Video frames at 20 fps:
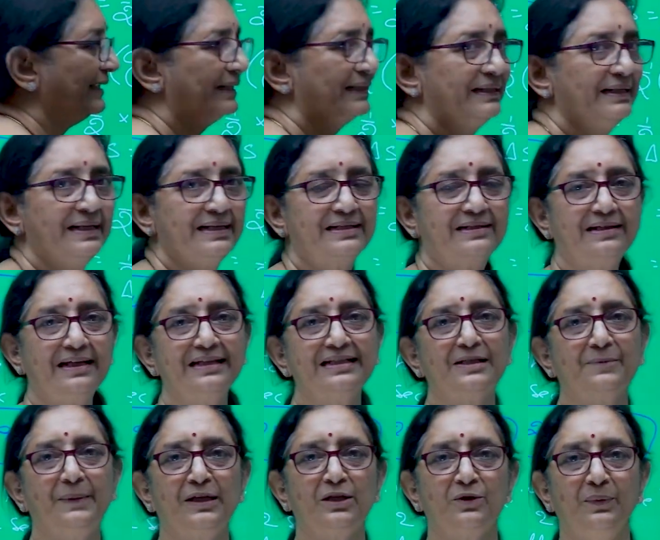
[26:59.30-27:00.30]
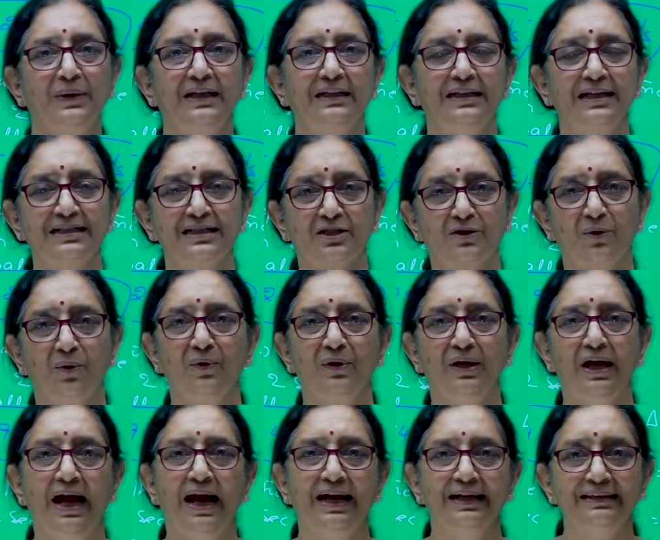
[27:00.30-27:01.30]
distance between the stone
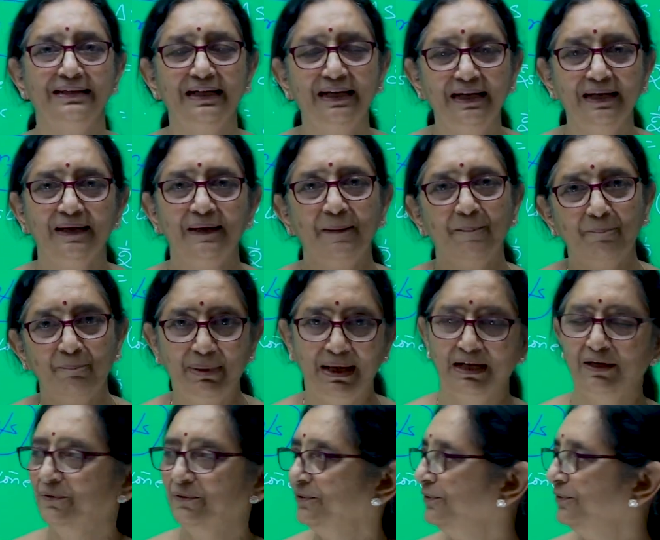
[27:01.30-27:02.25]
and the balloon.